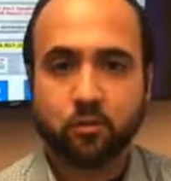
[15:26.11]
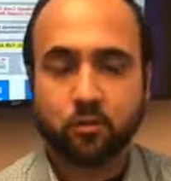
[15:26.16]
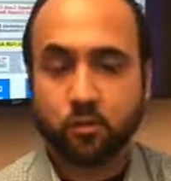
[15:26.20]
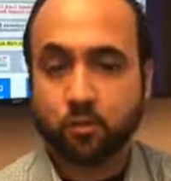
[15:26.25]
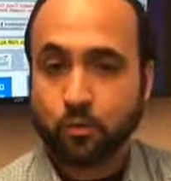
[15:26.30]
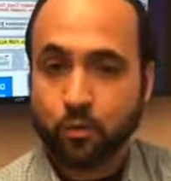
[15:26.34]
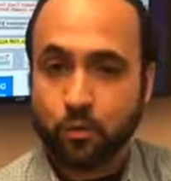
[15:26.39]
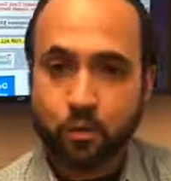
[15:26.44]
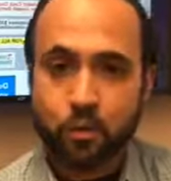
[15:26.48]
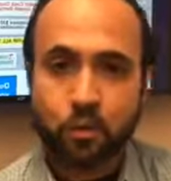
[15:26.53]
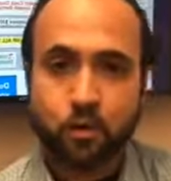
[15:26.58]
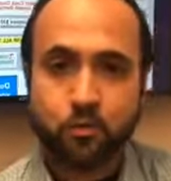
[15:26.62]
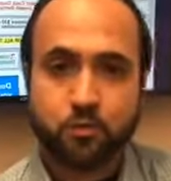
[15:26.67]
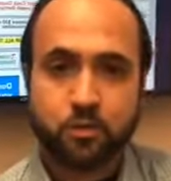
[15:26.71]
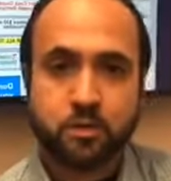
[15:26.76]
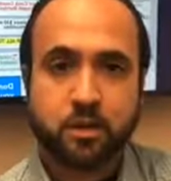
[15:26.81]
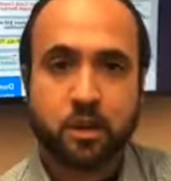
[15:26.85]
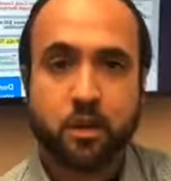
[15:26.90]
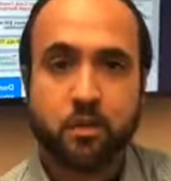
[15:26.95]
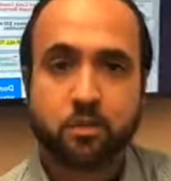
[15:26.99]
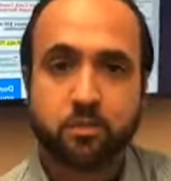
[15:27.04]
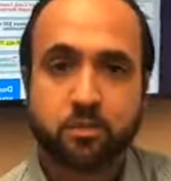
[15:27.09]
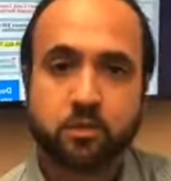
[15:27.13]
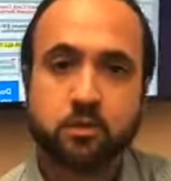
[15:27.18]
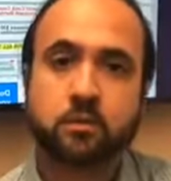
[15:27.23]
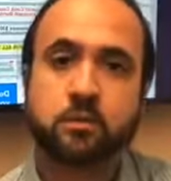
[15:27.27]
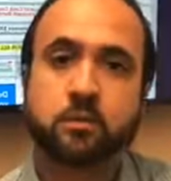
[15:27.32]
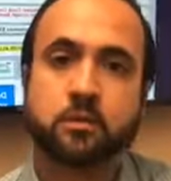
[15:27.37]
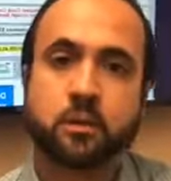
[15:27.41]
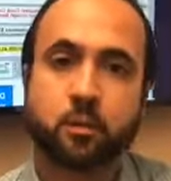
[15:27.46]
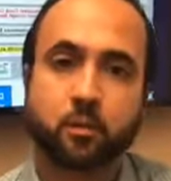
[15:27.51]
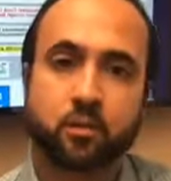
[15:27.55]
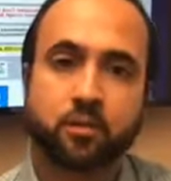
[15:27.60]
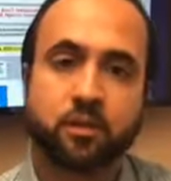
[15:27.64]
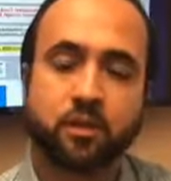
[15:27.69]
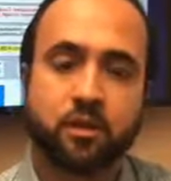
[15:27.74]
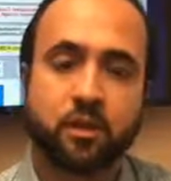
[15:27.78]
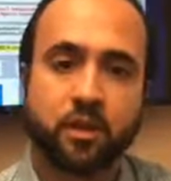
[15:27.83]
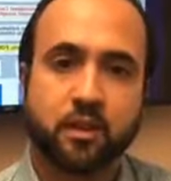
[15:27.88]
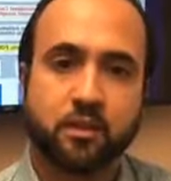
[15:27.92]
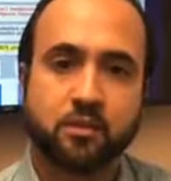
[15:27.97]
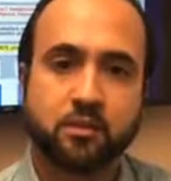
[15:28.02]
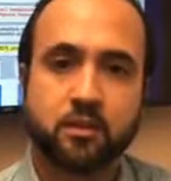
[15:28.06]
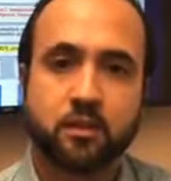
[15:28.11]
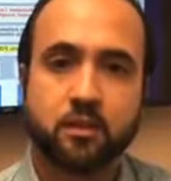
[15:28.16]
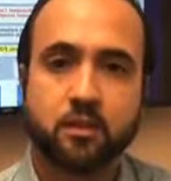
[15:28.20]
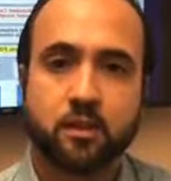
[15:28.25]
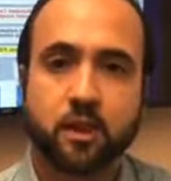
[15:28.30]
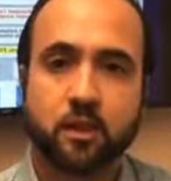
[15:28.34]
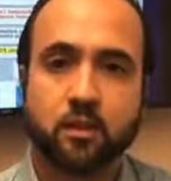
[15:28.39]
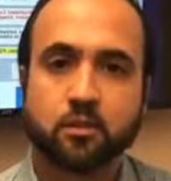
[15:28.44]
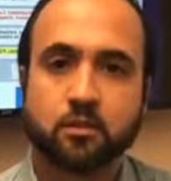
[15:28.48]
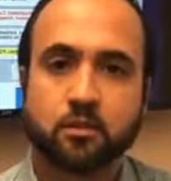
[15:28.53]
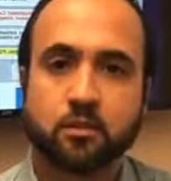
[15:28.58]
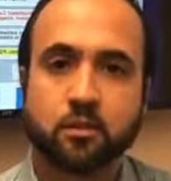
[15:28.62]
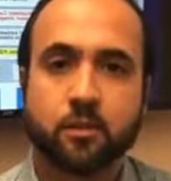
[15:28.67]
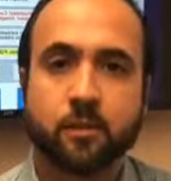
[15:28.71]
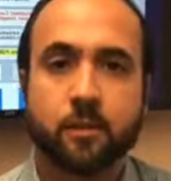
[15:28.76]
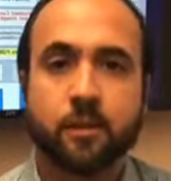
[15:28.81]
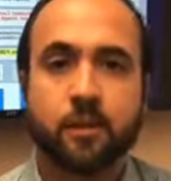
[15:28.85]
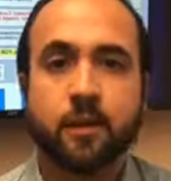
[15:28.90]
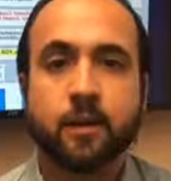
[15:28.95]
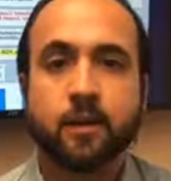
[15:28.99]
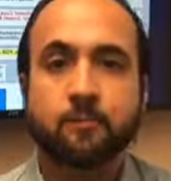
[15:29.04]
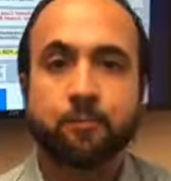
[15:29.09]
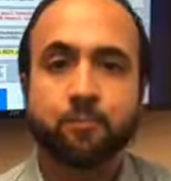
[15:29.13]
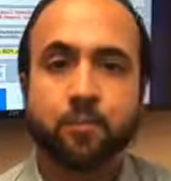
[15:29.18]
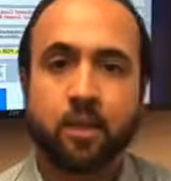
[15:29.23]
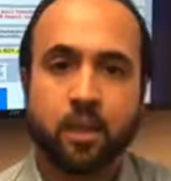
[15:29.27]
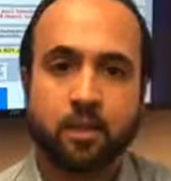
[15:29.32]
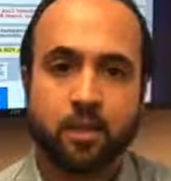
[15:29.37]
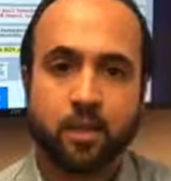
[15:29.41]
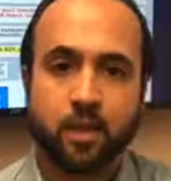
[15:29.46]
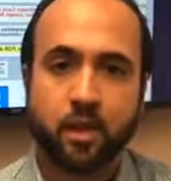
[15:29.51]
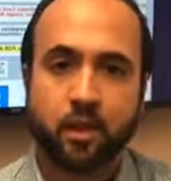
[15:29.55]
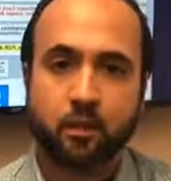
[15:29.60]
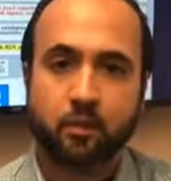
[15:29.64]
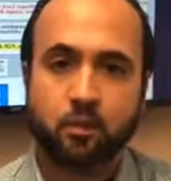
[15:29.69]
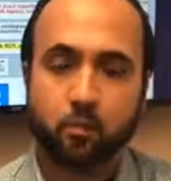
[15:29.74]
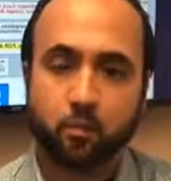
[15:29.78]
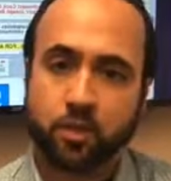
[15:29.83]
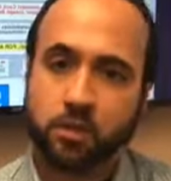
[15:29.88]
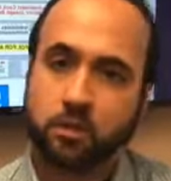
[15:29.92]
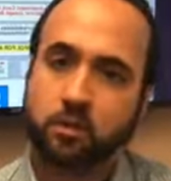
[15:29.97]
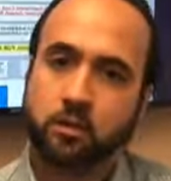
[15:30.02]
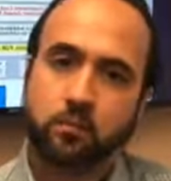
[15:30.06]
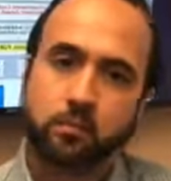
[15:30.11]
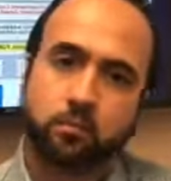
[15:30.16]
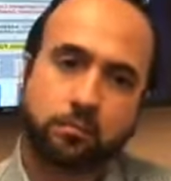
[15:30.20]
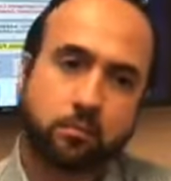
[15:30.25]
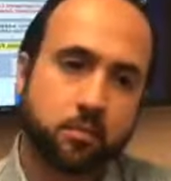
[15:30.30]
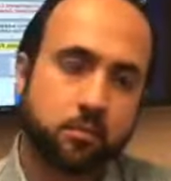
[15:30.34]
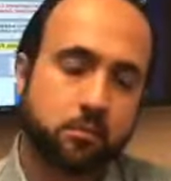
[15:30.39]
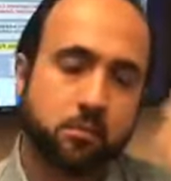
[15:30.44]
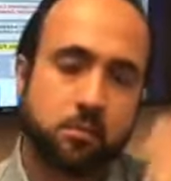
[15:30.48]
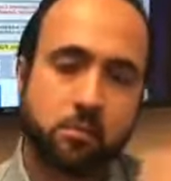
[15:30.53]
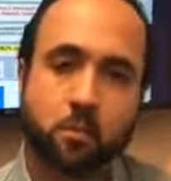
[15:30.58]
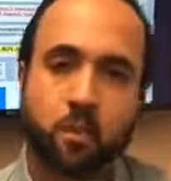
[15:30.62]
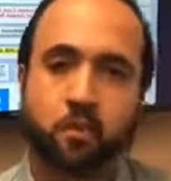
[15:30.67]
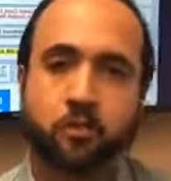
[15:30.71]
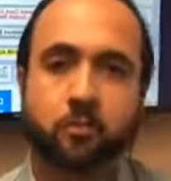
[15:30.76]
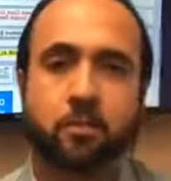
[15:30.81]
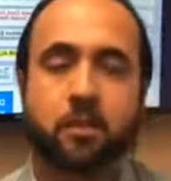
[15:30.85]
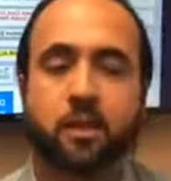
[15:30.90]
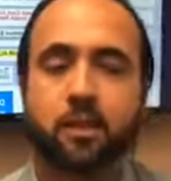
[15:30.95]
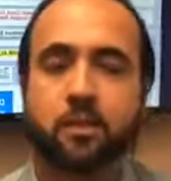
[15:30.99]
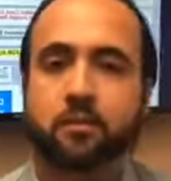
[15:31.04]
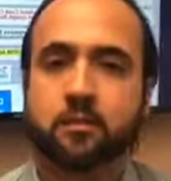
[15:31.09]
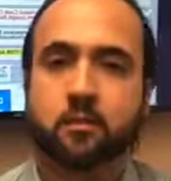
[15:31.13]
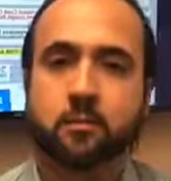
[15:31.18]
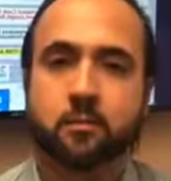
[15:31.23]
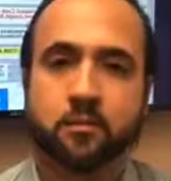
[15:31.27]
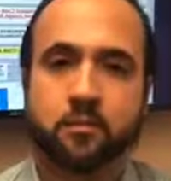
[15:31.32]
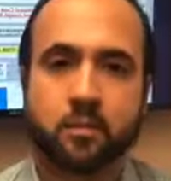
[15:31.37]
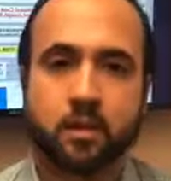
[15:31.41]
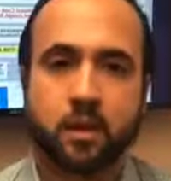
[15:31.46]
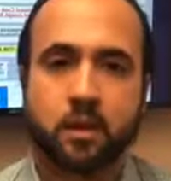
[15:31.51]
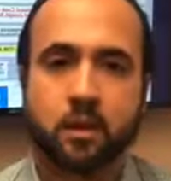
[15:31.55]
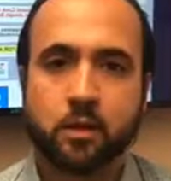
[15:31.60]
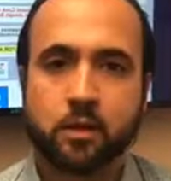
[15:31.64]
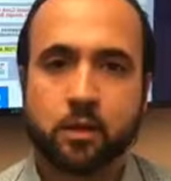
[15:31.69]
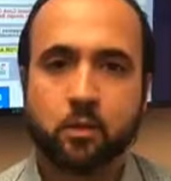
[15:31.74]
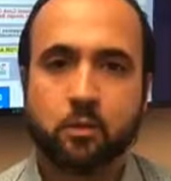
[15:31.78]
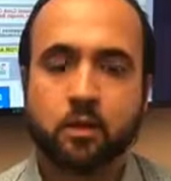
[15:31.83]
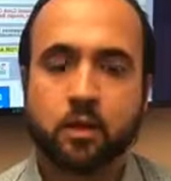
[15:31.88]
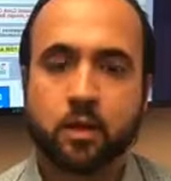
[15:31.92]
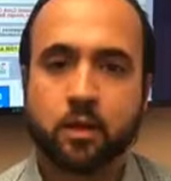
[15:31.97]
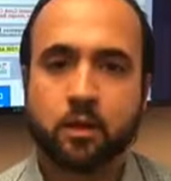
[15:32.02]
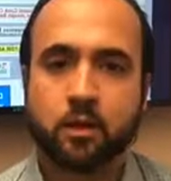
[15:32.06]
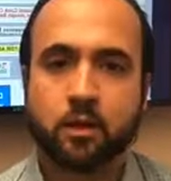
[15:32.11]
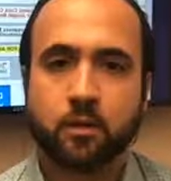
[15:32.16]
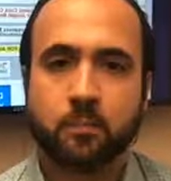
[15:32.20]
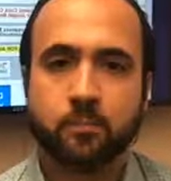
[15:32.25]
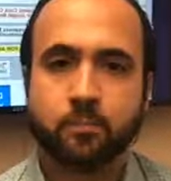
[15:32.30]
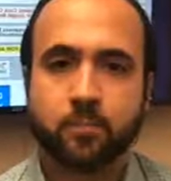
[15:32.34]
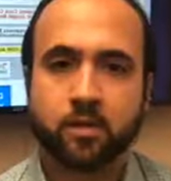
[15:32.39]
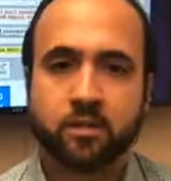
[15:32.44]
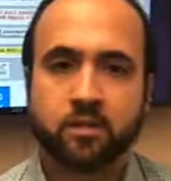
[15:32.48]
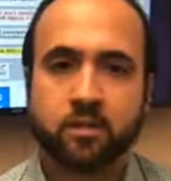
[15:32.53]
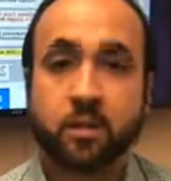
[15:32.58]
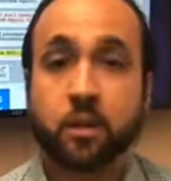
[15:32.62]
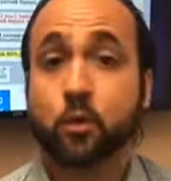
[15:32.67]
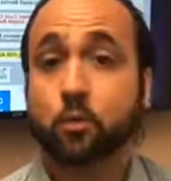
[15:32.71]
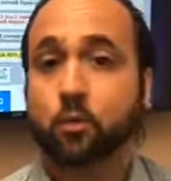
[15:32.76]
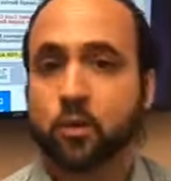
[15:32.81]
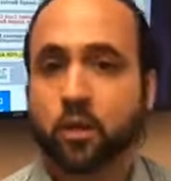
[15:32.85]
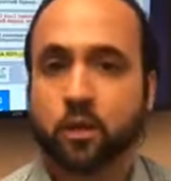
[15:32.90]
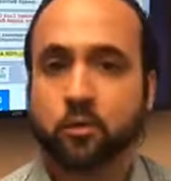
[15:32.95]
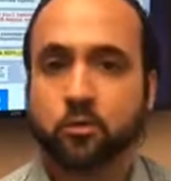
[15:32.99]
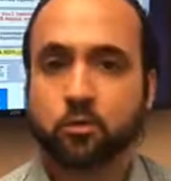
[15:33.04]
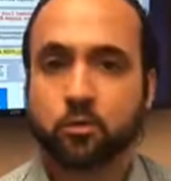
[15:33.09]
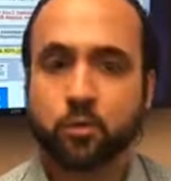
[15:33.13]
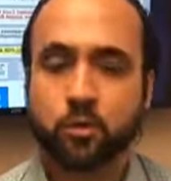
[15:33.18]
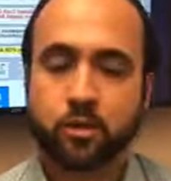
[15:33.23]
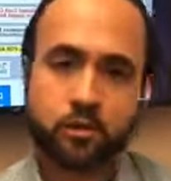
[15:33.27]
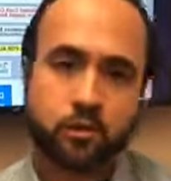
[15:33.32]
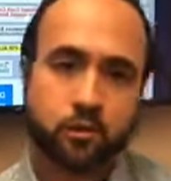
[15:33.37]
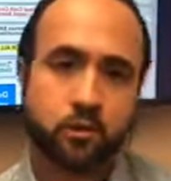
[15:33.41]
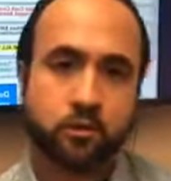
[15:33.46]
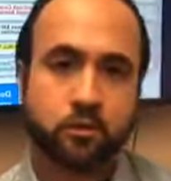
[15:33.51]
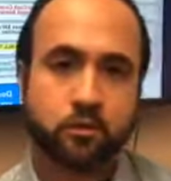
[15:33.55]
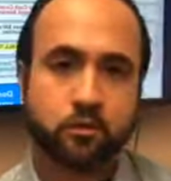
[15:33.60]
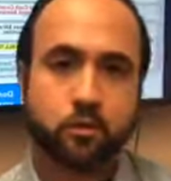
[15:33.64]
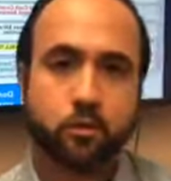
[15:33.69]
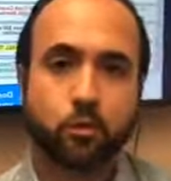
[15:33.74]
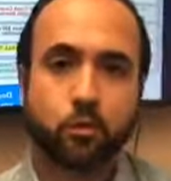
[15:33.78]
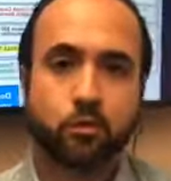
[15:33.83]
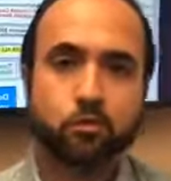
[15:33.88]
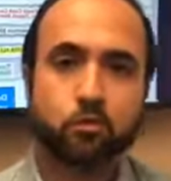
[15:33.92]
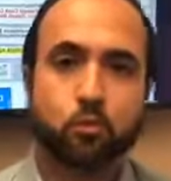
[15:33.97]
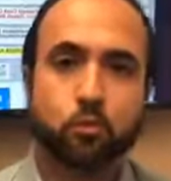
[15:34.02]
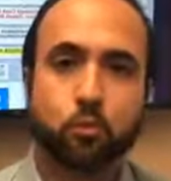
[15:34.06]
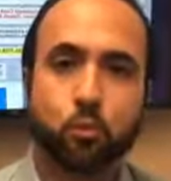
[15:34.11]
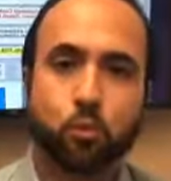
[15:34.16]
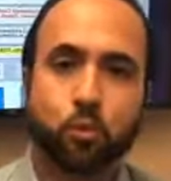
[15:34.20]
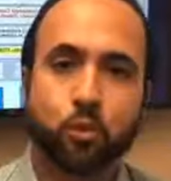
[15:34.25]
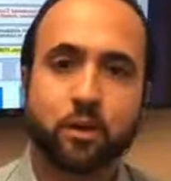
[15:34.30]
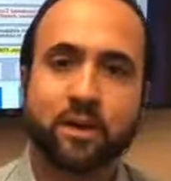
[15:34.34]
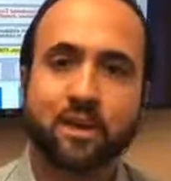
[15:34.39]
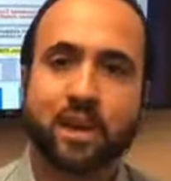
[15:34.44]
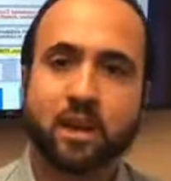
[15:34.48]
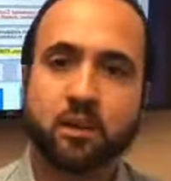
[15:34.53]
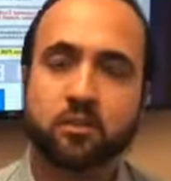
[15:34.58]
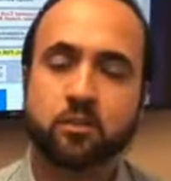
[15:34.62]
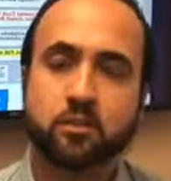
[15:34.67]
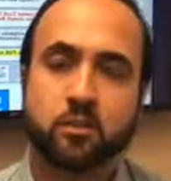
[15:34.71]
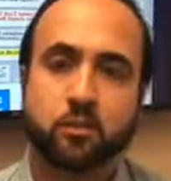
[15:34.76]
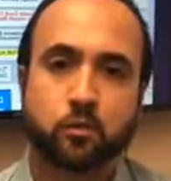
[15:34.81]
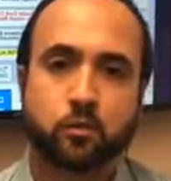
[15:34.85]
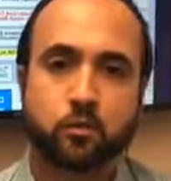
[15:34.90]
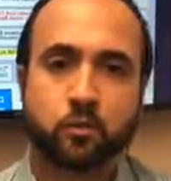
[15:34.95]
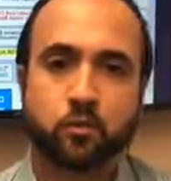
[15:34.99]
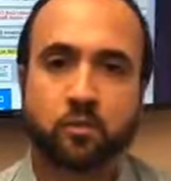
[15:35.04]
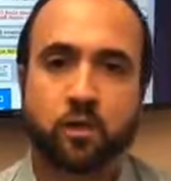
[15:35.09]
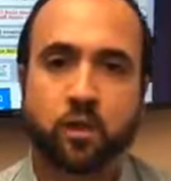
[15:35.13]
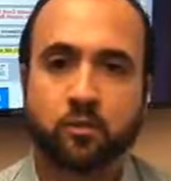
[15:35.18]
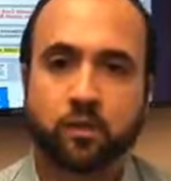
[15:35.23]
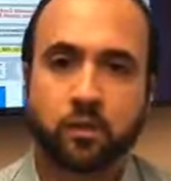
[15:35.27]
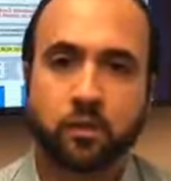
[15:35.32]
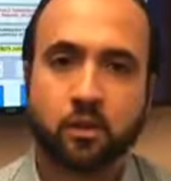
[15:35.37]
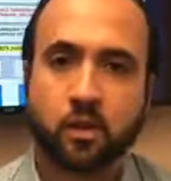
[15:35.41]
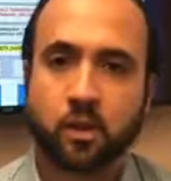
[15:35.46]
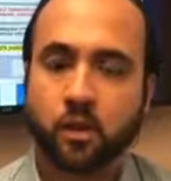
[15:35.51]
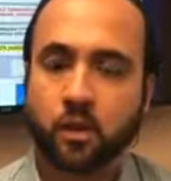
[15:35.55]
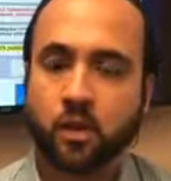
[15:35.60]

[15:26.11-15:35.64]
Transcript: So if you're 100,000, 10% of that is 10,000 and then we multiply it times uh, equal, um, state equalizer with this year is 2.9627.